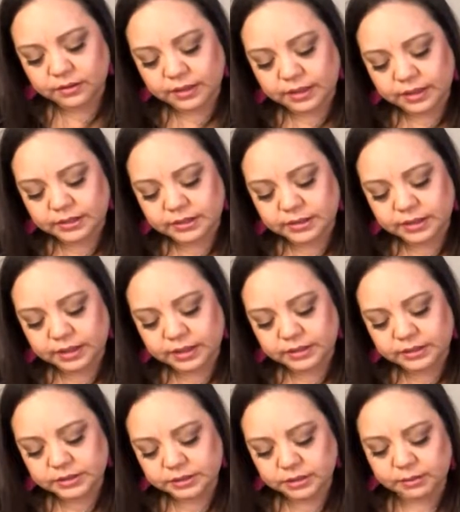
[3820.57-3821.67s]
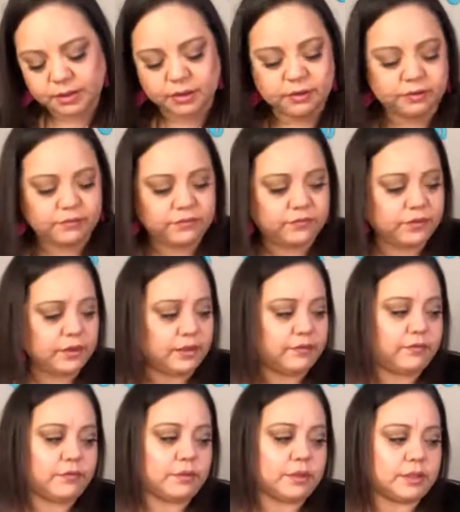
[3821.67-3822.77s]
AC guys to come out and fill it
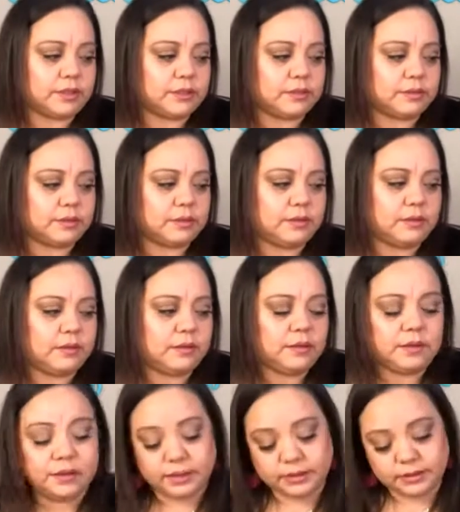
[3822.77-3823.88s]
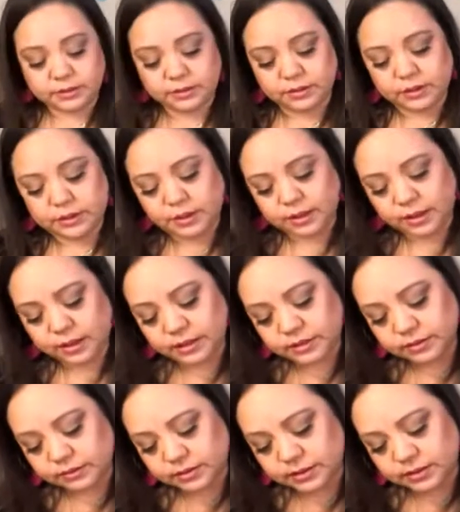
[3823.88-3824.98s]
for us. Until they can get
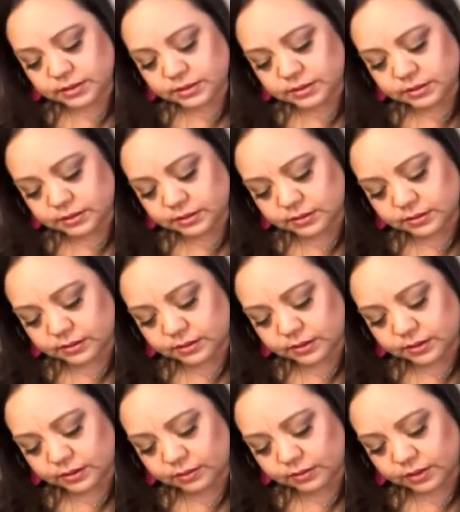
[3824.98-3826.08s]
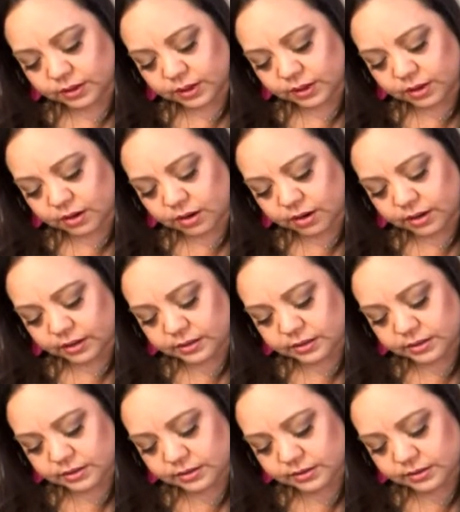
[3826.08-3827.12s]
to us, you know, we're kind of hot.